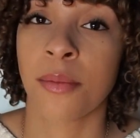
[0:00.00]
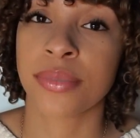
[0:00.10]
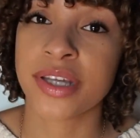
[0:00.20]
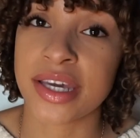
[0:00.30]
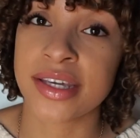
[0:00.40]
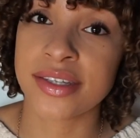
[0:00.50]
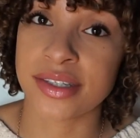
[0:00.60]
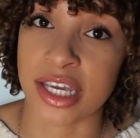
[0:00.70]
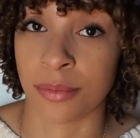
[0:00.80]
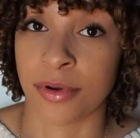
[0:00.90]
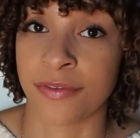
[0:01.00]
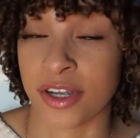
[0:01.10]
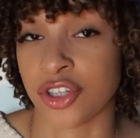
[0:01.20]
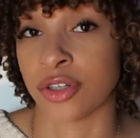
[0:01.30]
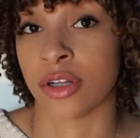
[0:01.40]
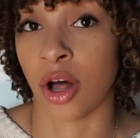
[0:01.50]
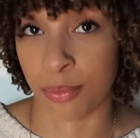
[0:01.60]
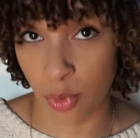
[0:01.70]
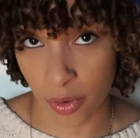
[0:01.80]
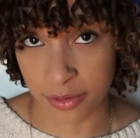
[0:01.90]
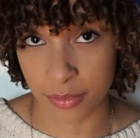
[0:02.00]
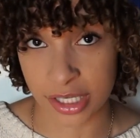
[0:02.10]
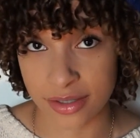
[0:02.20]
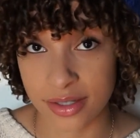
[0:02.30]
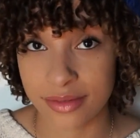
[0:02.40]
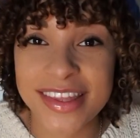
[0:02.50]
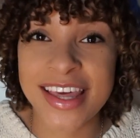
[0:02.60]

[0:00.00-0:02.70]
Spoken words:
please seek a professional appointment.